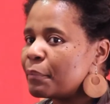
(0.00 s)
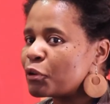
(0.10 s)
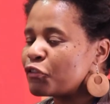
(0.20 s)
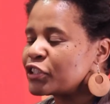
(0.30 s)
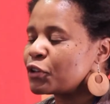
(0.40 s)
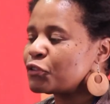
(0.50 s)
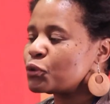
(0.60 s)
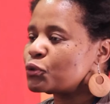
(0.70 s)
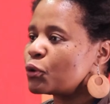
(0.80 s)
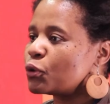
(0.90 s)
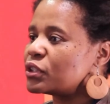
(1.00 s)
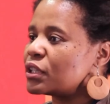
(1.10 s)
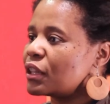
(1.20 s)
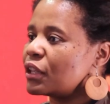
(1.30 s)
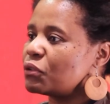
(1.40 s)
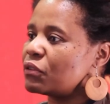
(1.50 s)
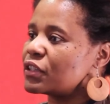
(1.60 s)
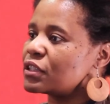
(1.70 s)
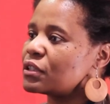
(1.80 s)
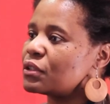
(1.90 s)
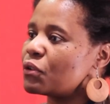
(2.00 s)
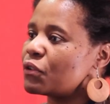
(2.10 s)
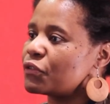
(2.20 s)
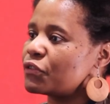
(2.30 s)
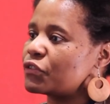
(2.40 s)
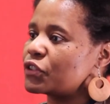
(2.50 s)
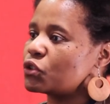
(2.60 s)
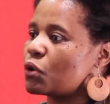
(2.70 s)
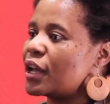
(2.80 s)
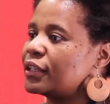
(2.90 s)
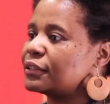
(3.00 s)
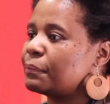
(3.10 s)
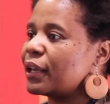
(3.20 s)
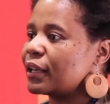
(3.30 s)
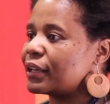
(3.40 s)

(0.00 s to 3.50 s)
a professor of sociology at the University of Johannesburg.